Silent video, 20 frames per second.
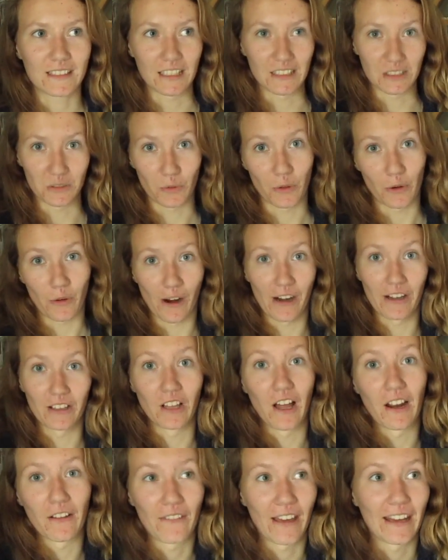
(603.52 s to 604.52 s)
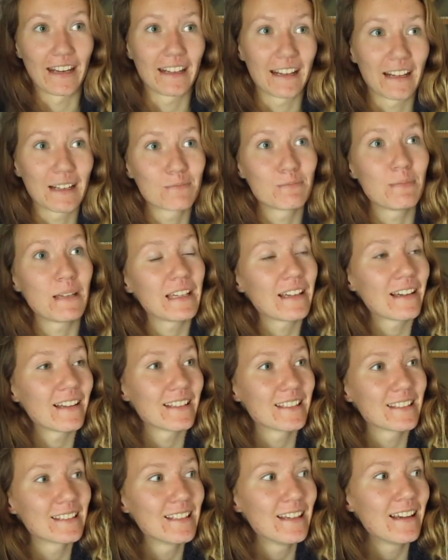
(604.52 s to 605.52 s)
doesn't require a lot of editing
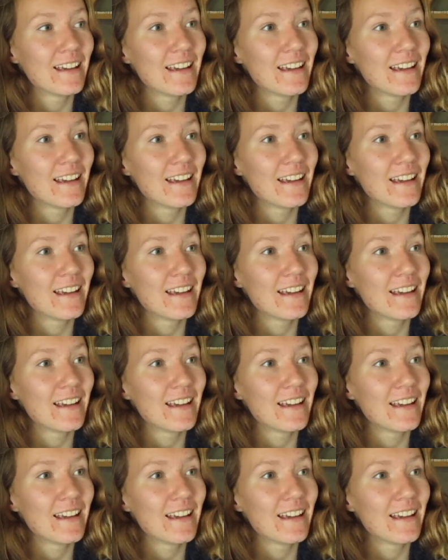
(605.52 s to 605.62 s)
because